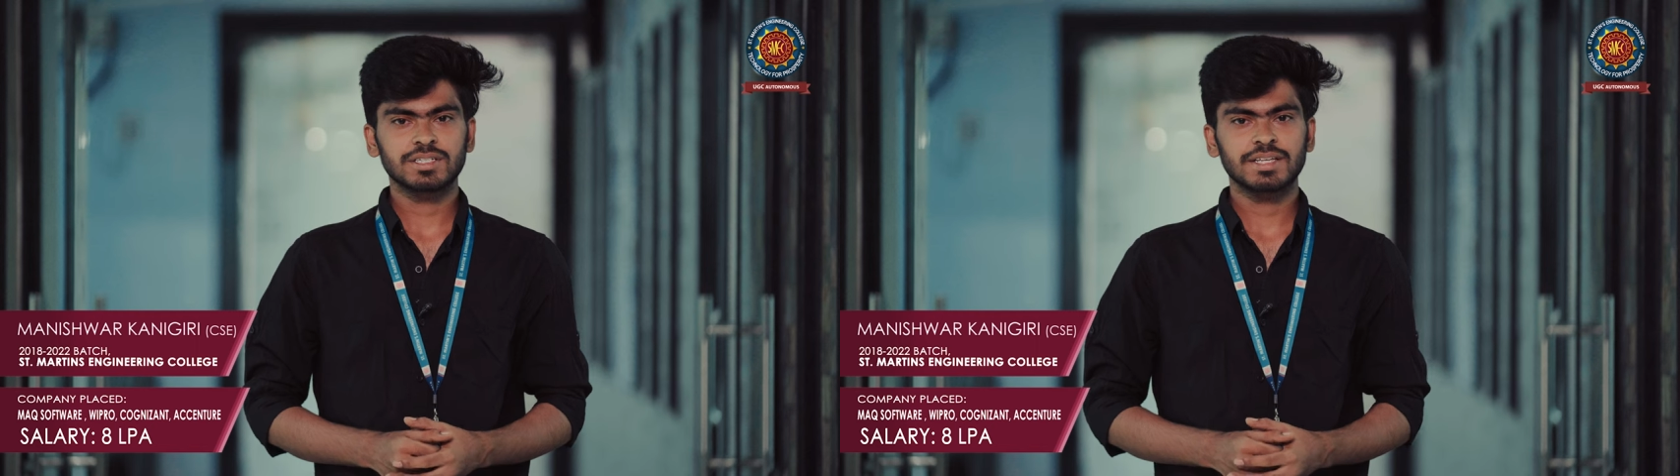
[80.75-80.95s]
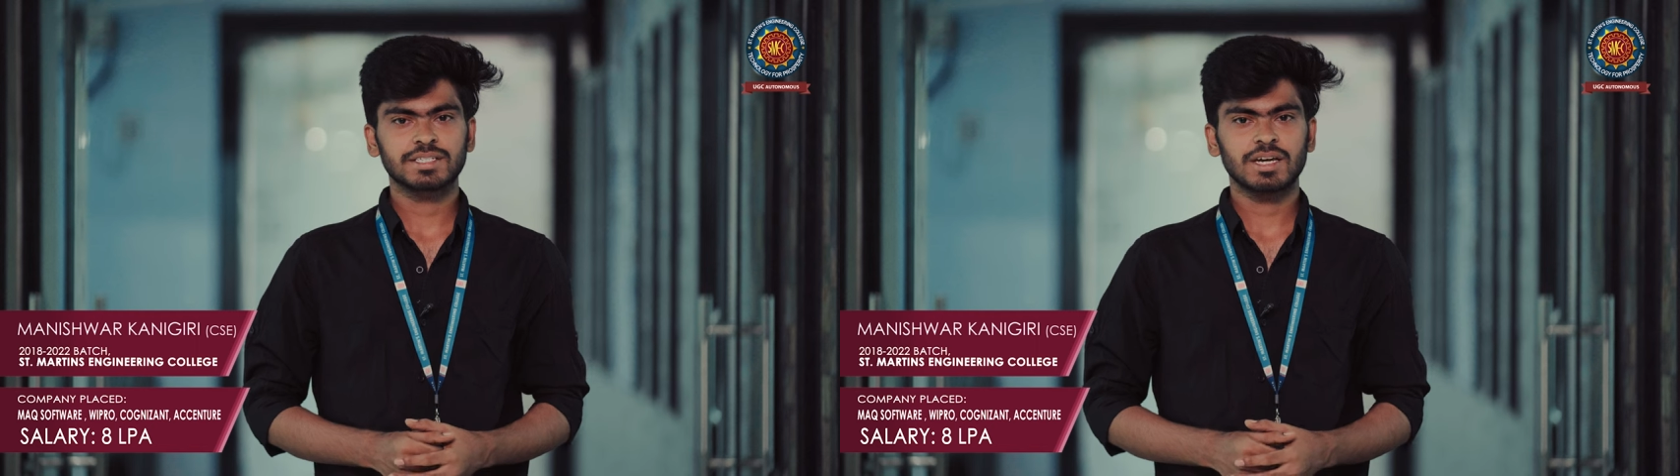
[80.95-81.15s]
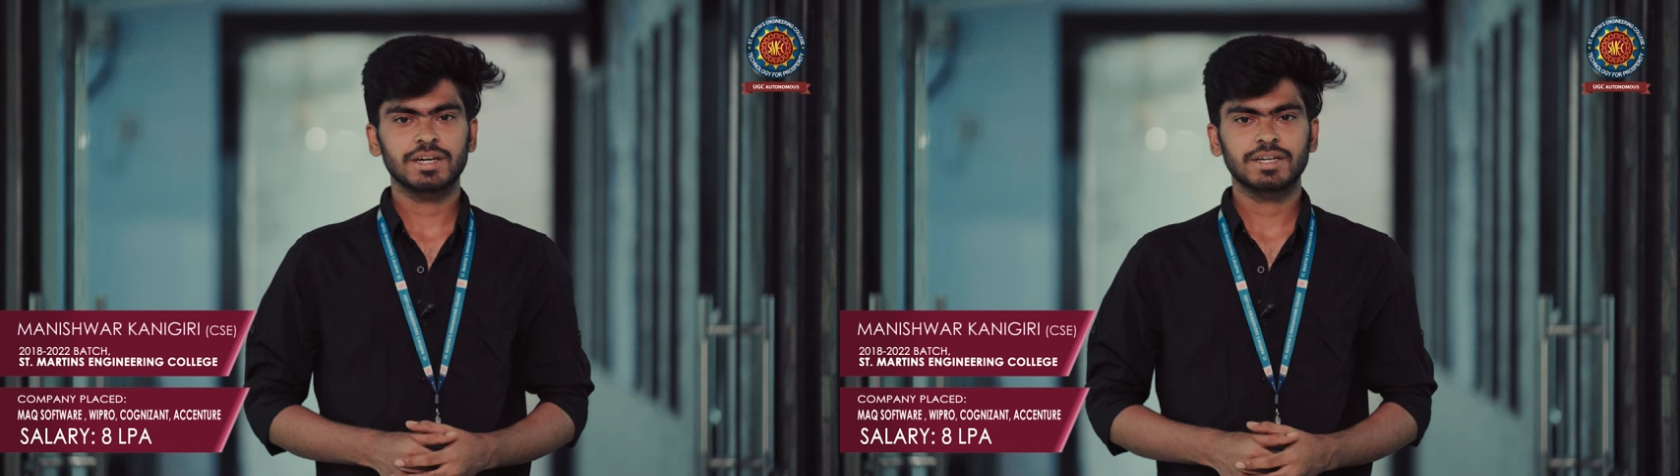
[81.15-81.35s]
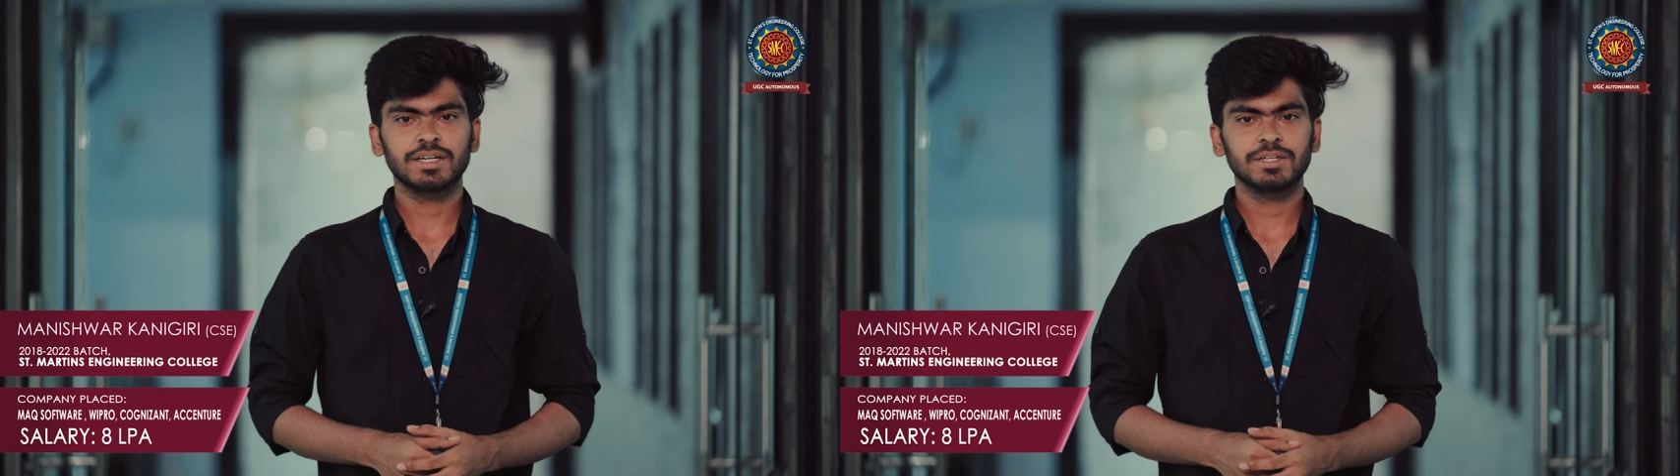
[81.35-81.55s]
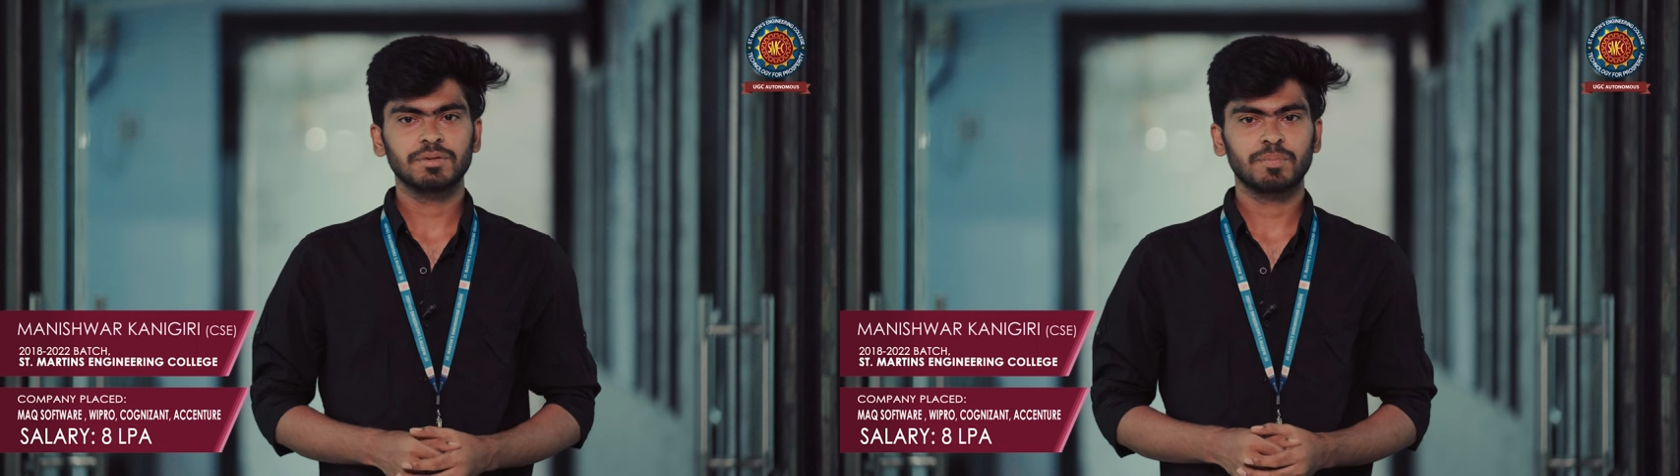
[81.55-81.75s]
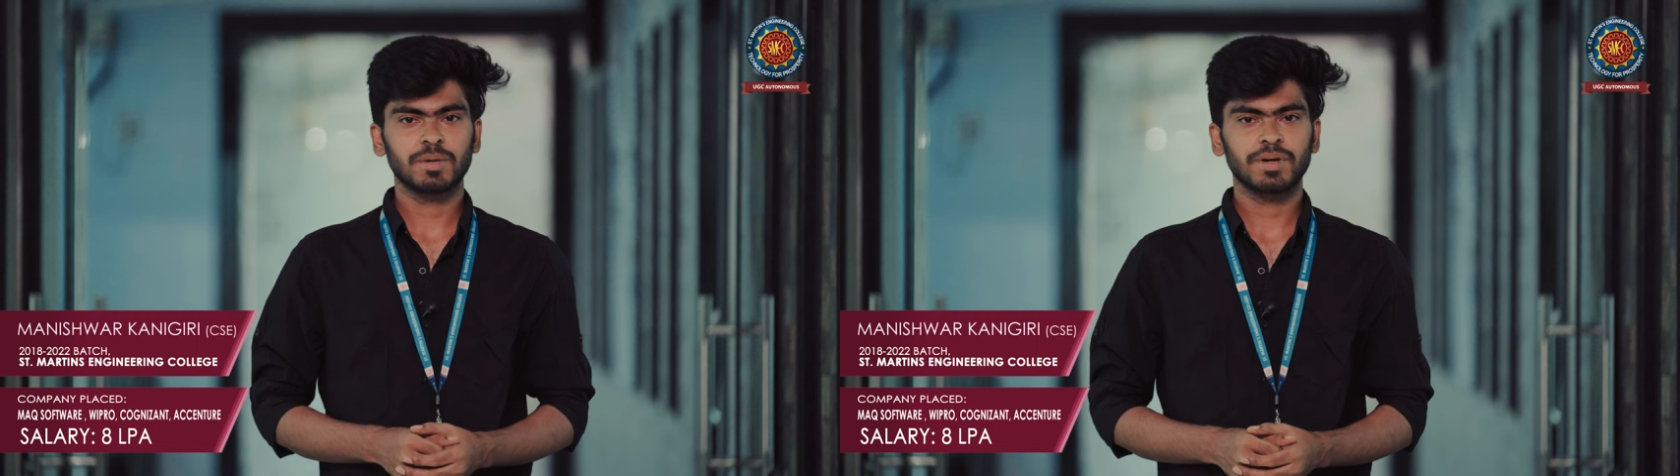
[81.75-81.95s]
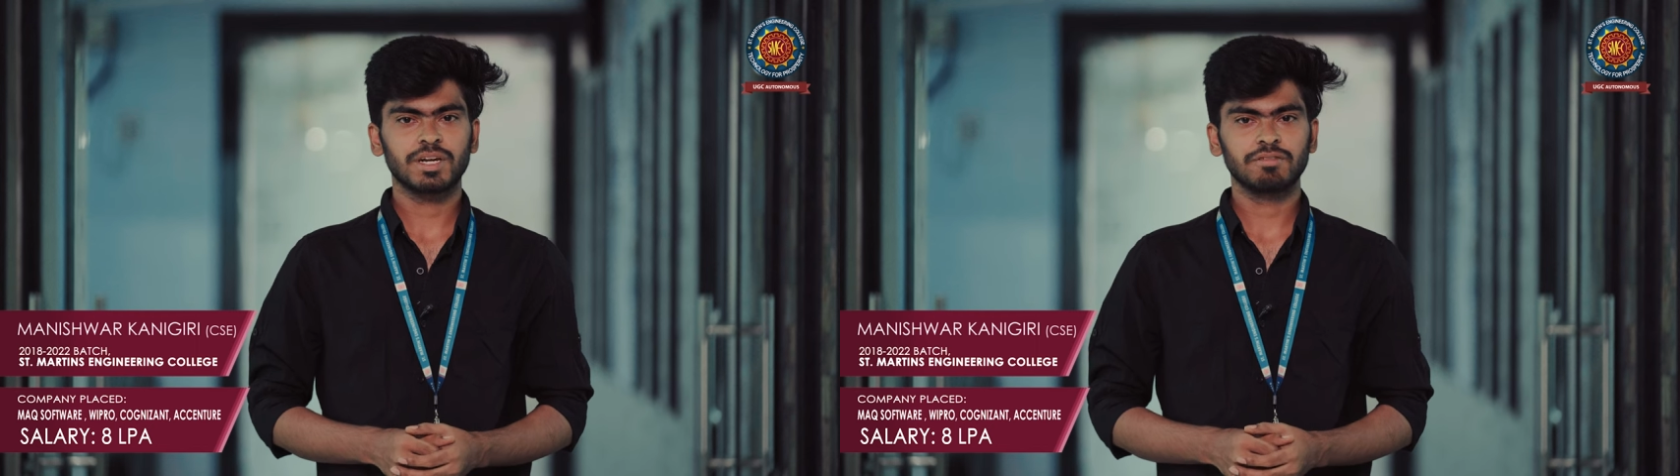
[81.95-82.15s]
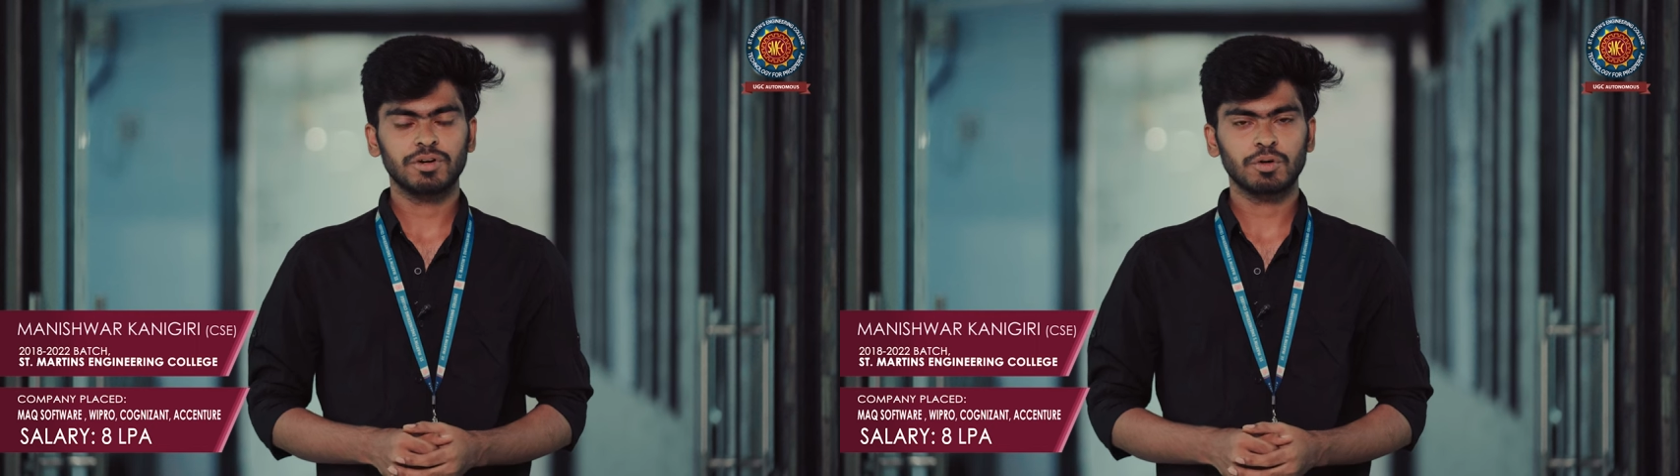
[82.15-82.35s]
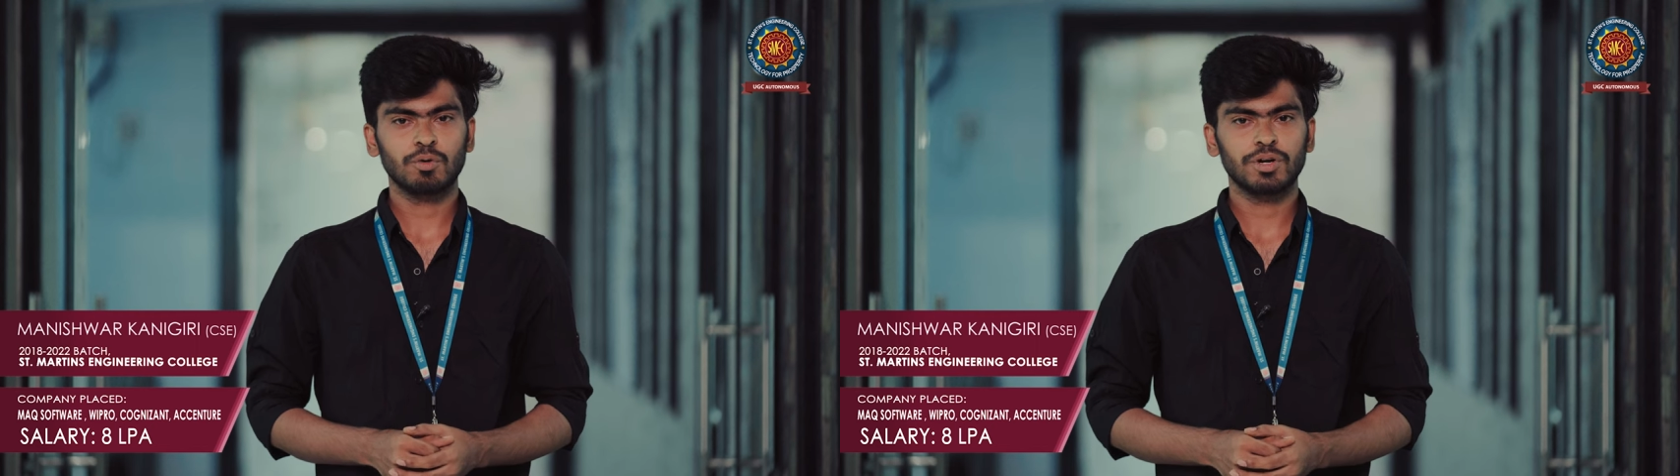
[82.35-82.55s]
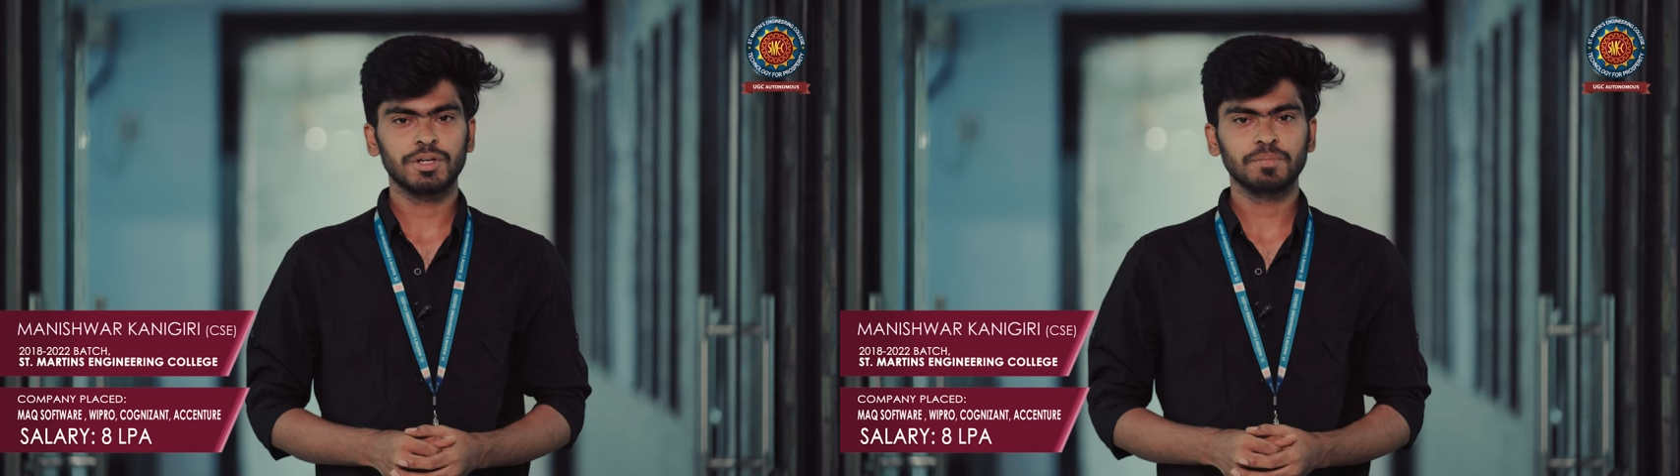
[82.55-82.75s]
I started preparing for
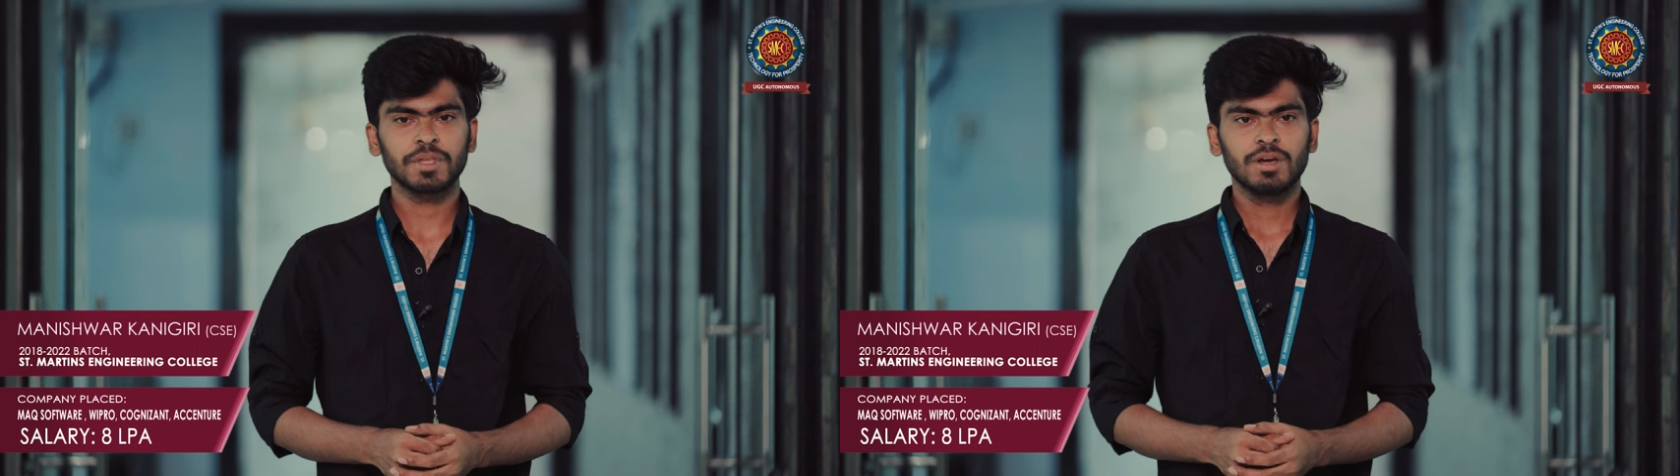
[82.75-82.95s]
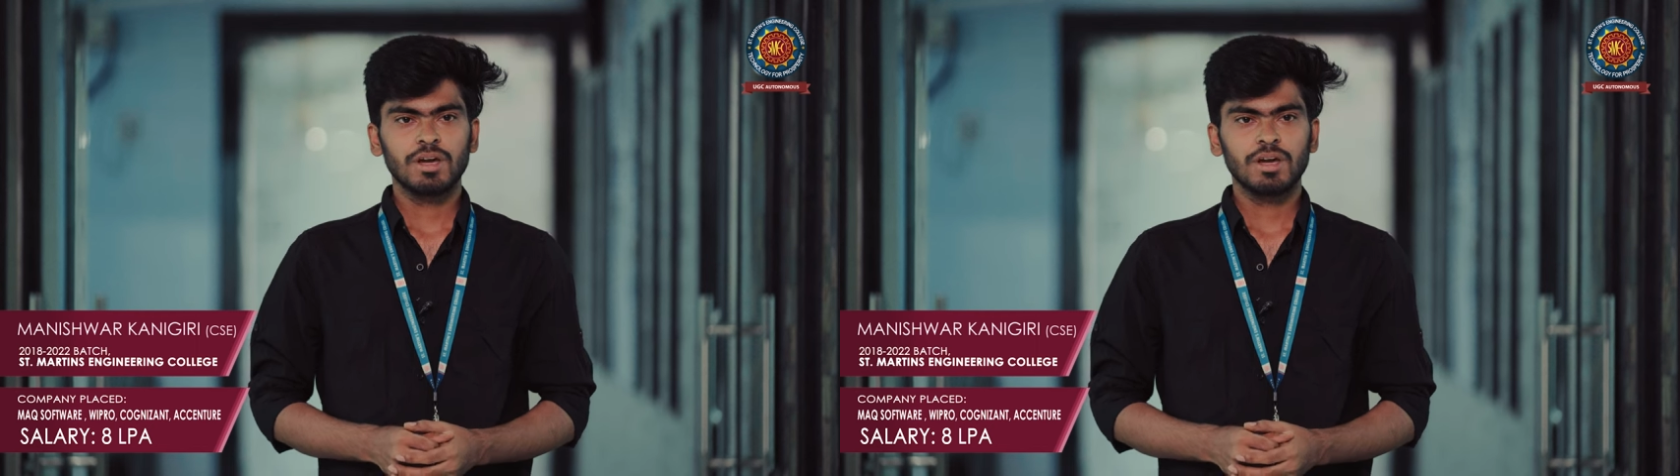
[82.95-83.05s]
coding.